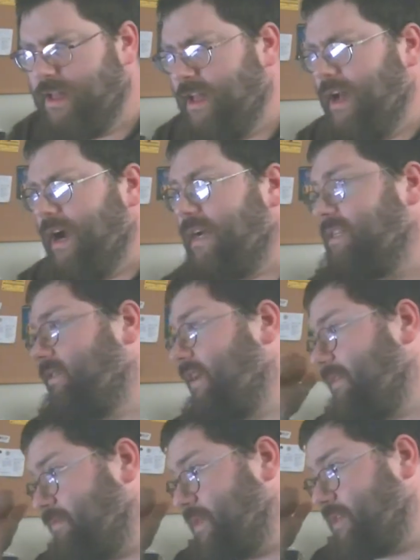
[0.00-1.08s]
I still have the
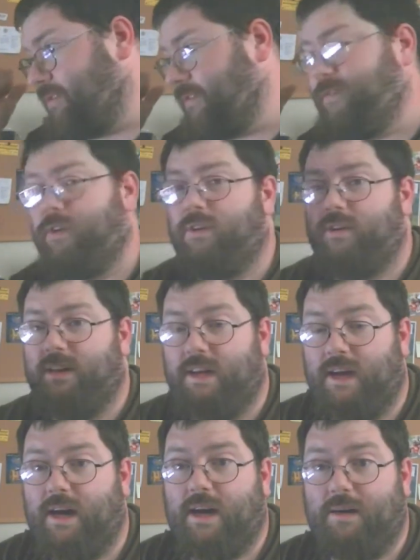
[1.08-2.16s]
Persona
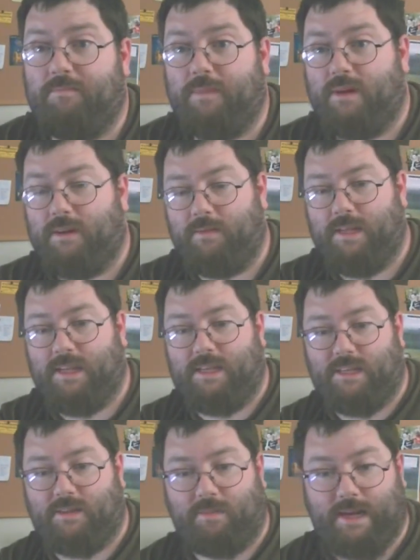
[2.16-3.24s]
4 limited edition
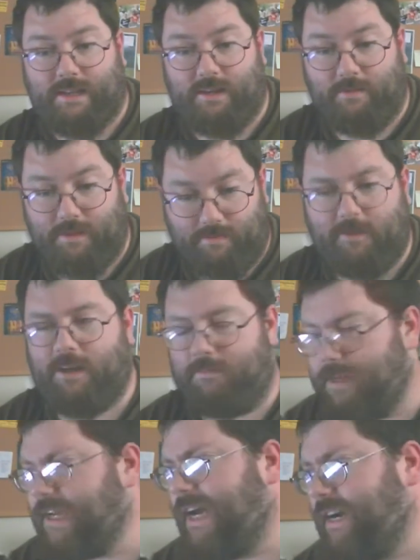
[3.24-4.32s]
back there, but we
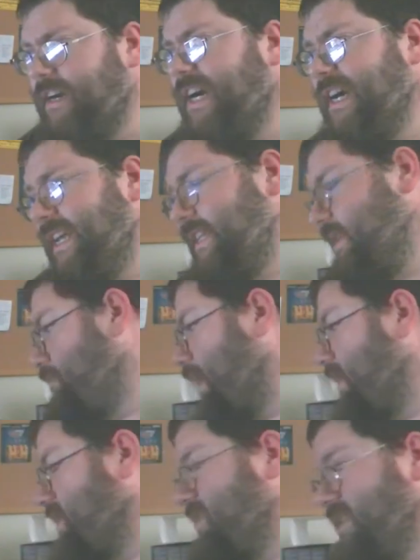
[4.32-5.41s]
got a lot of indie box
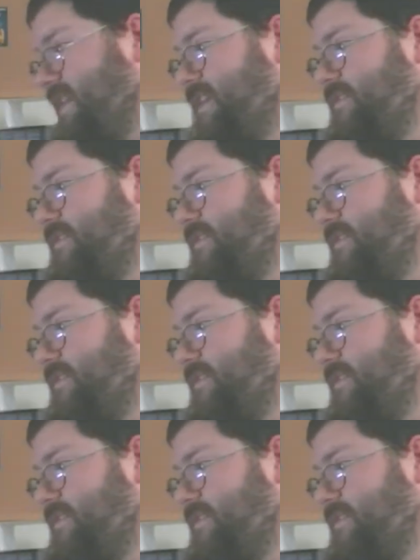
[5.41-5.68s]
shit here. So,